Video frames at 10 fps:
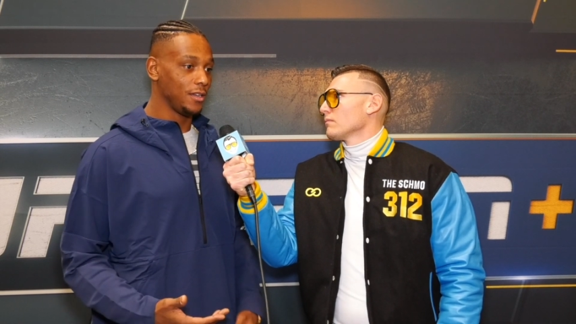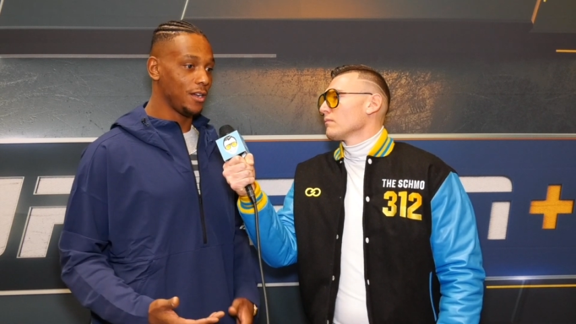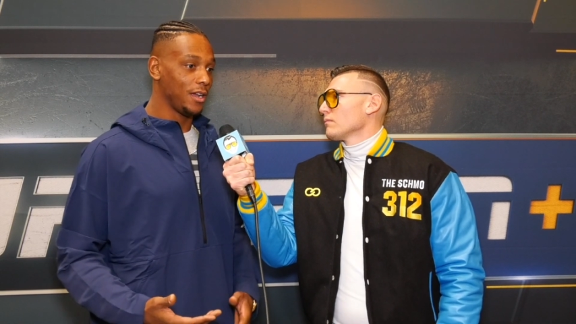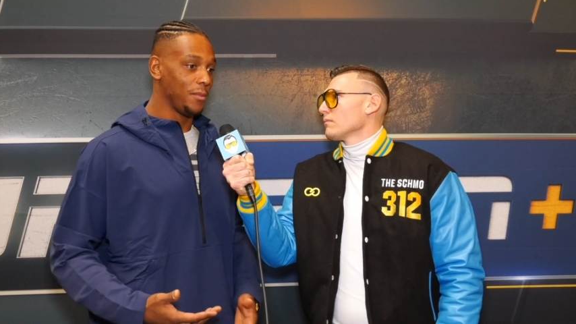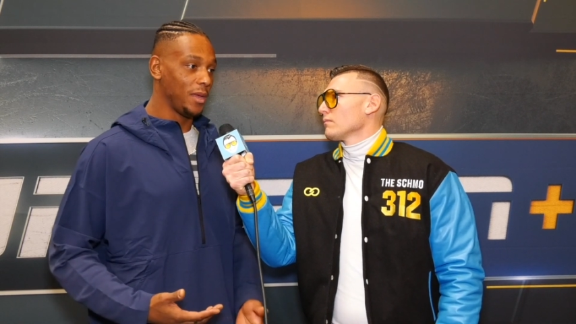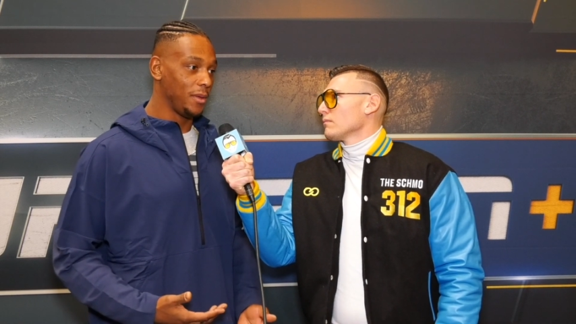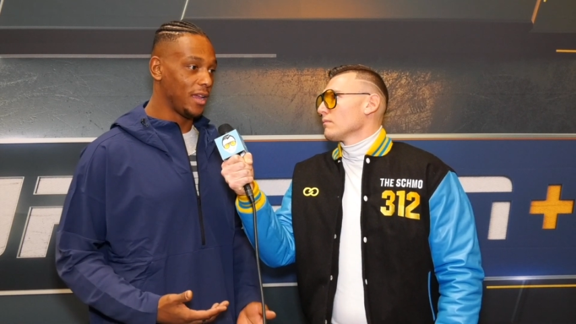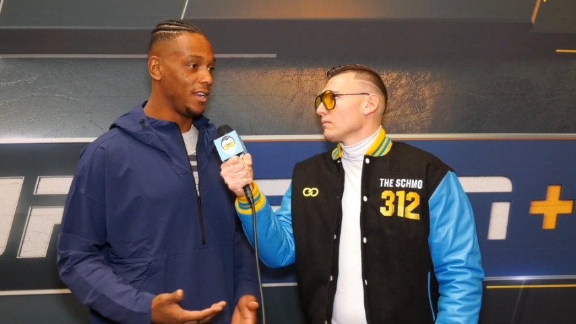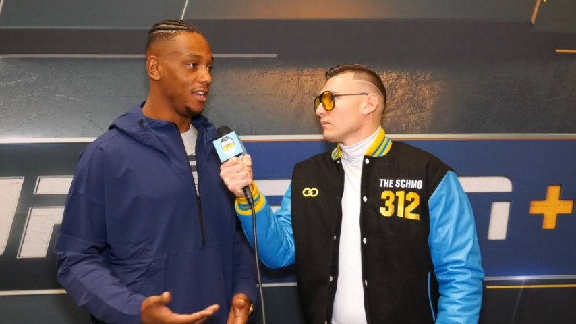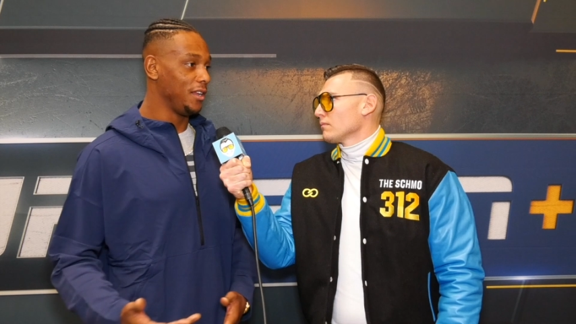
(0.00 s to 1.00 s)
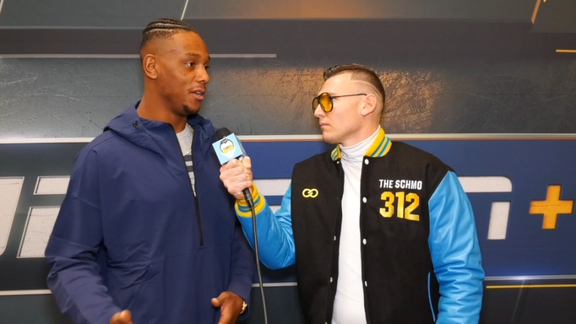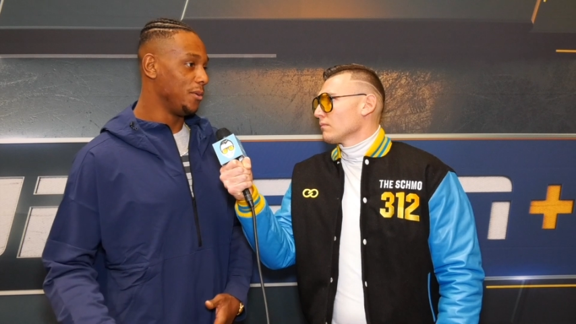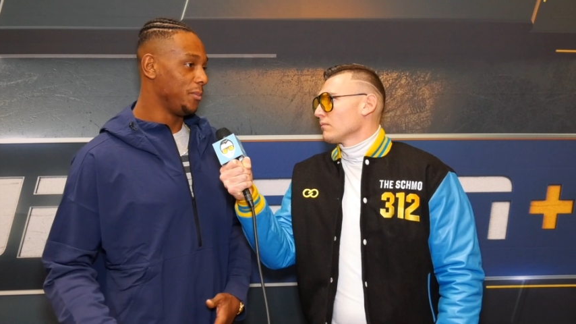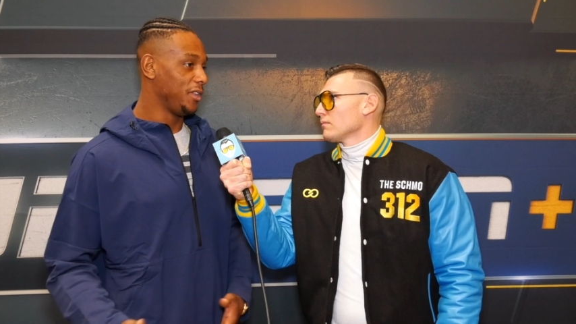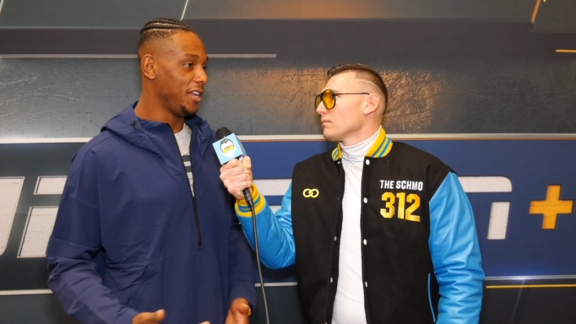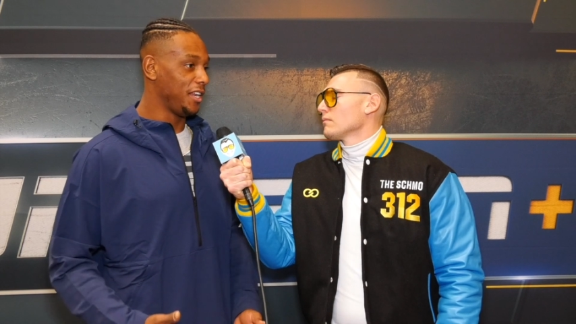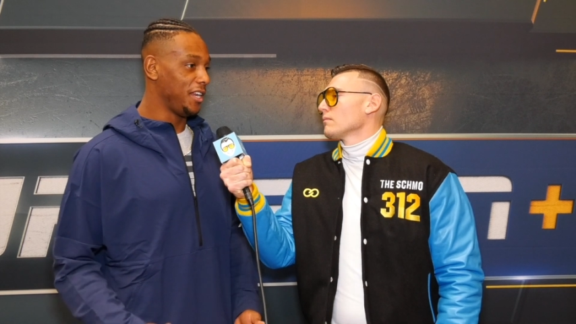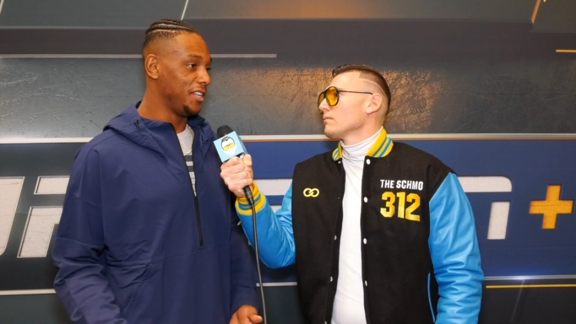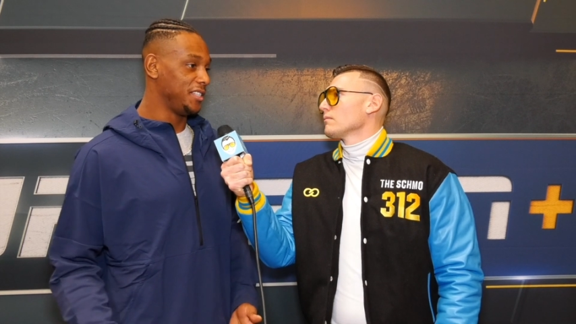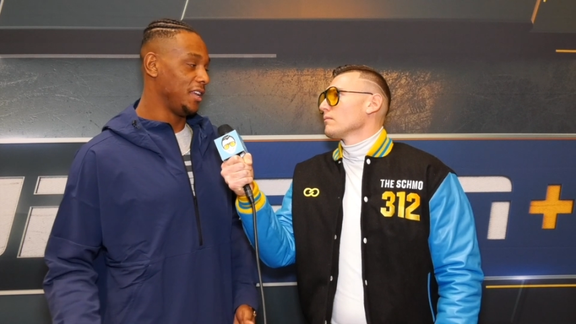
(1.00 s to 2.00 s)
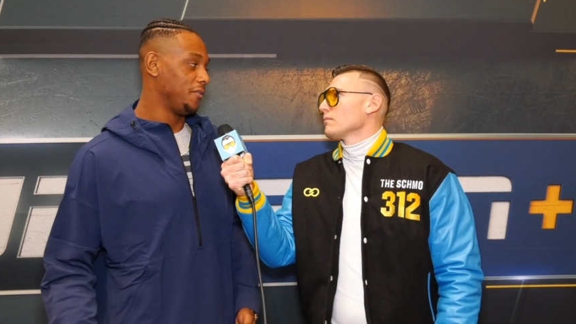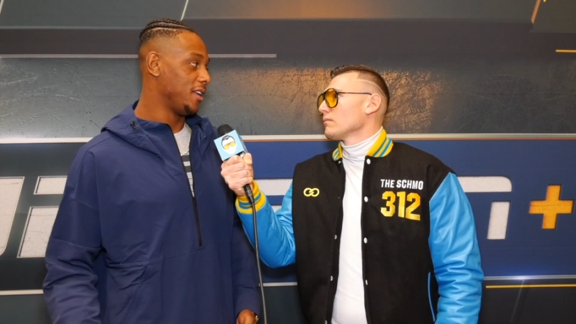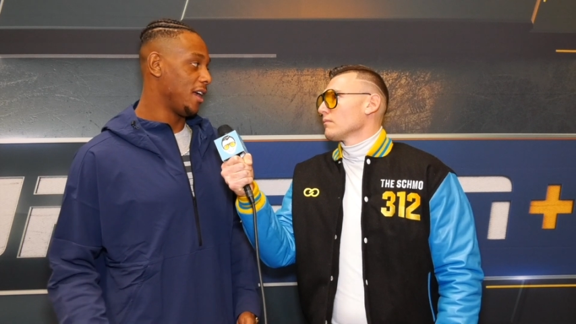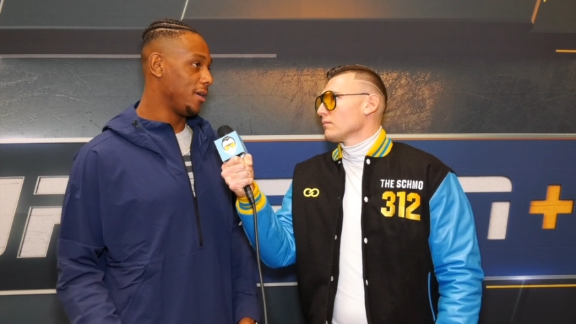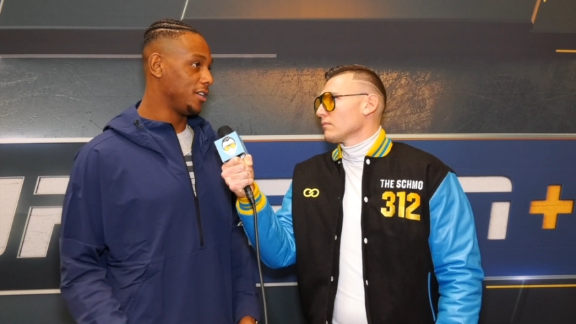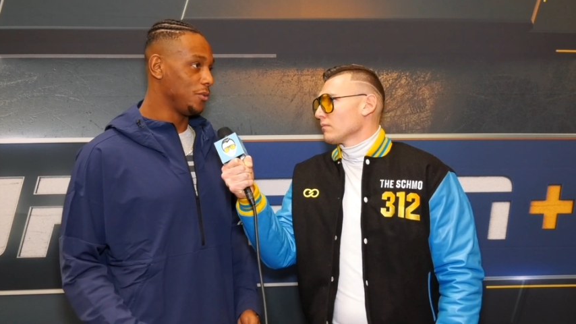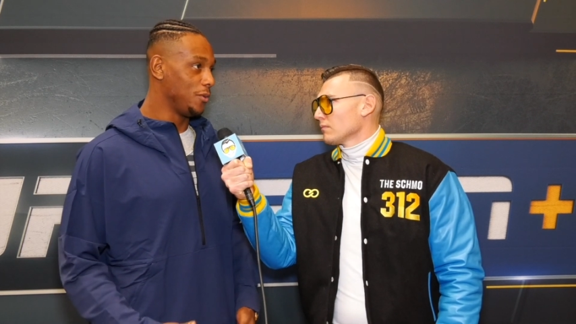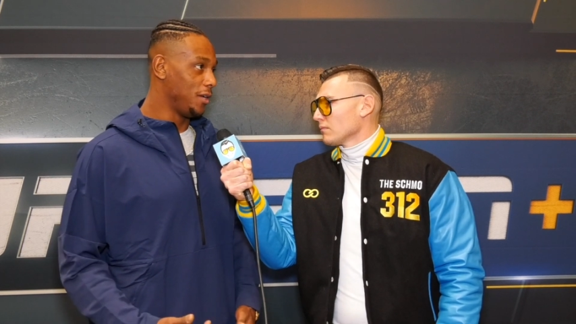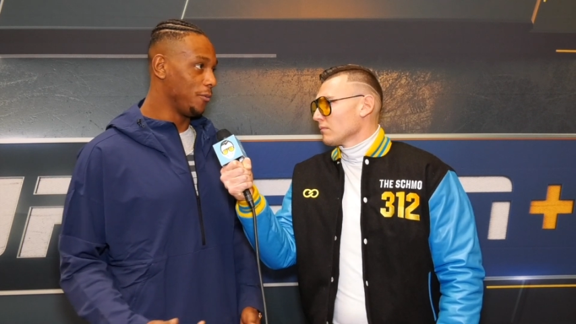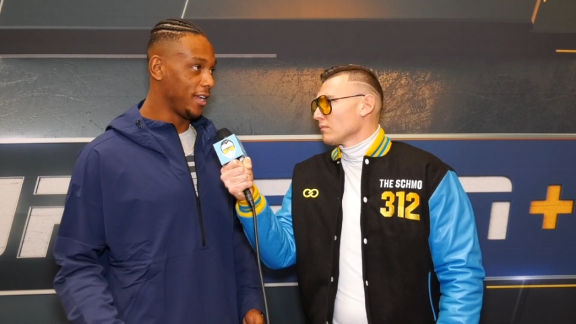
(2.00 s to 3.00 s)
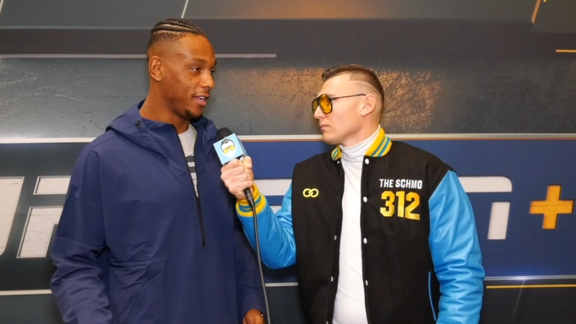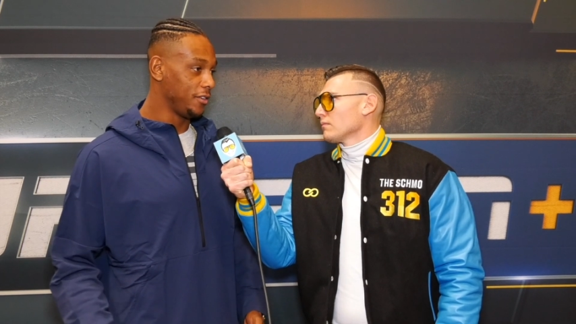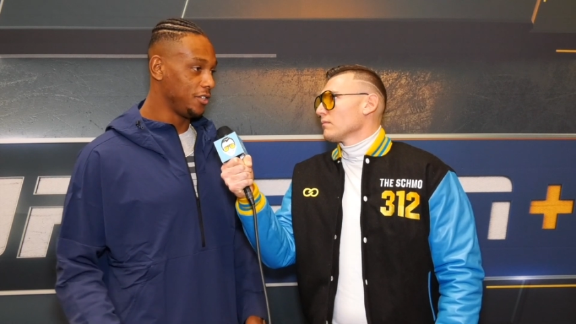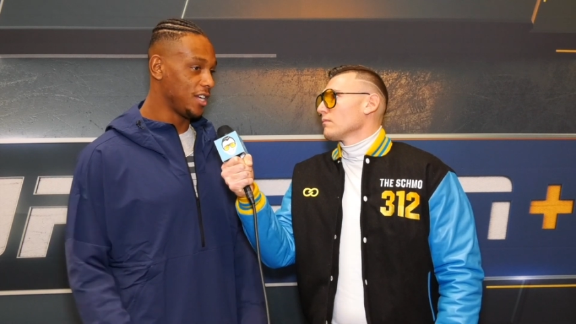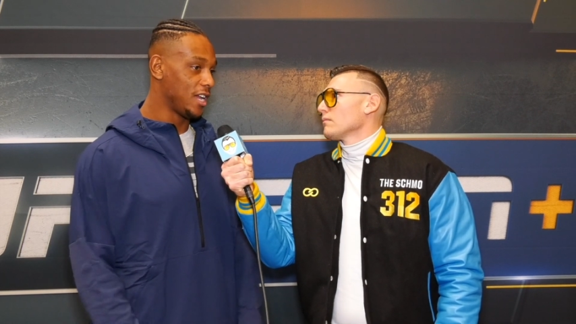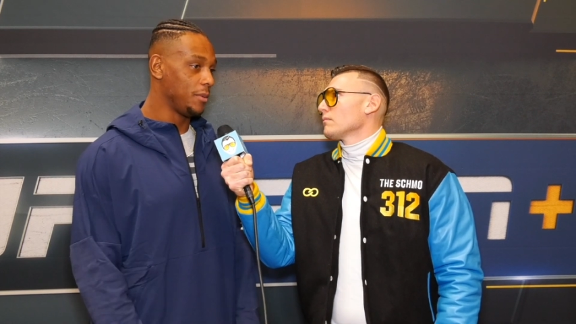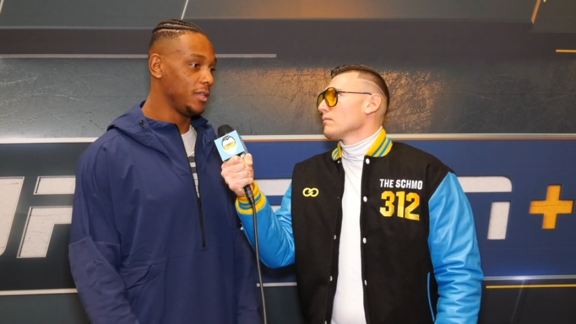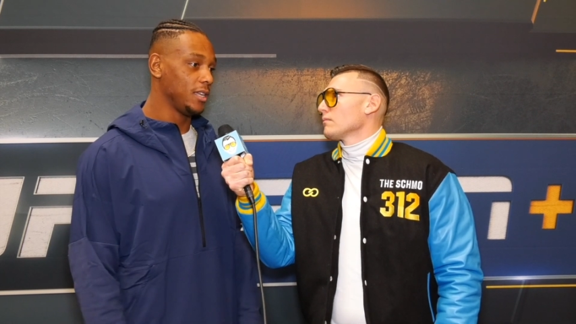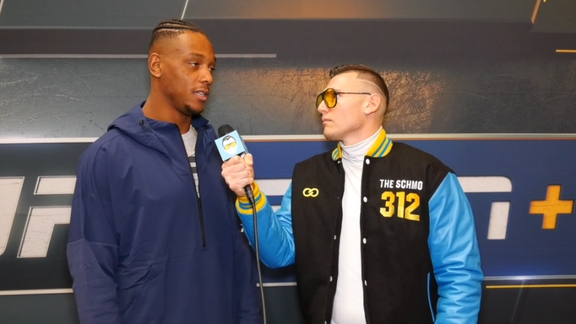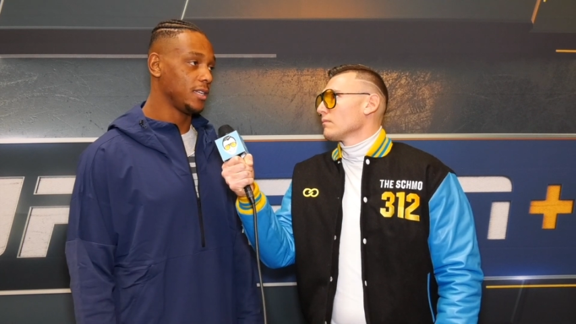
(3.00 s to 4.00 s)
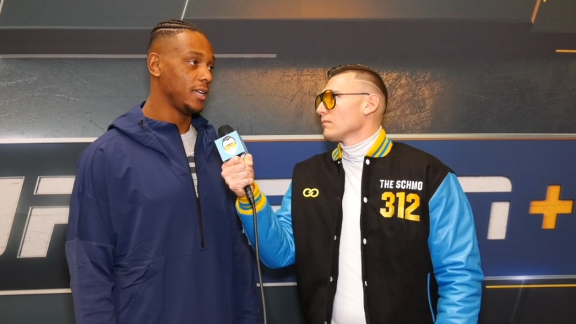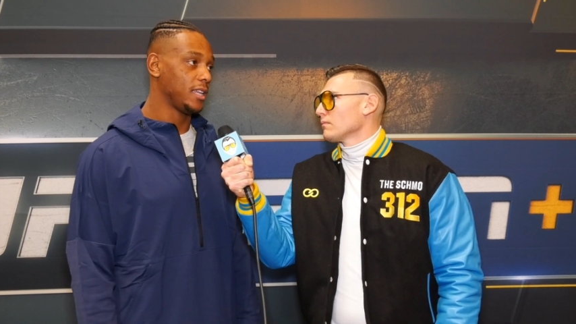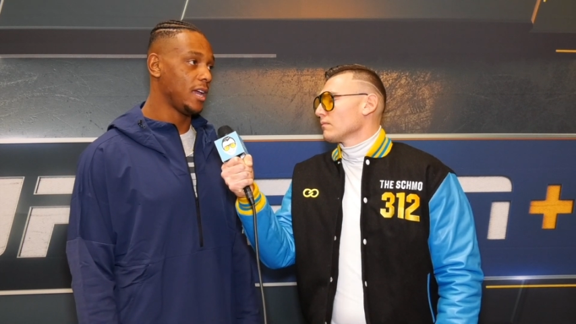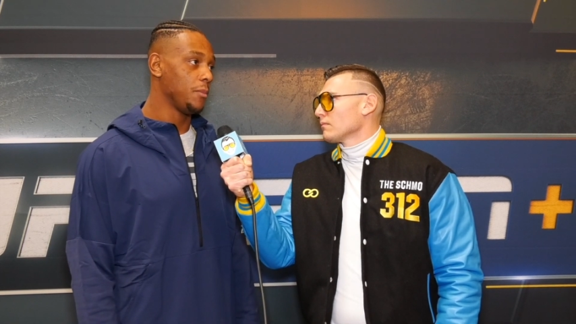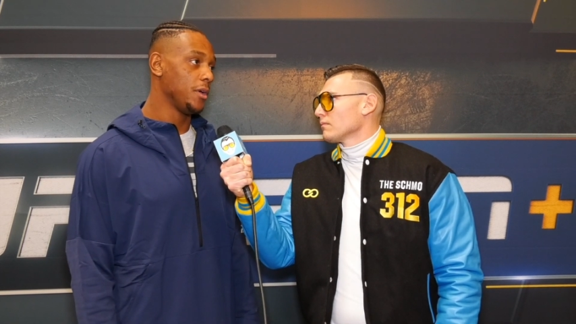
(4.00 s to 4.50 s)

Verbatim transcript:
Speaker 1: all right, maybe I need to go and play it in a safer direction with a regular job and things like that.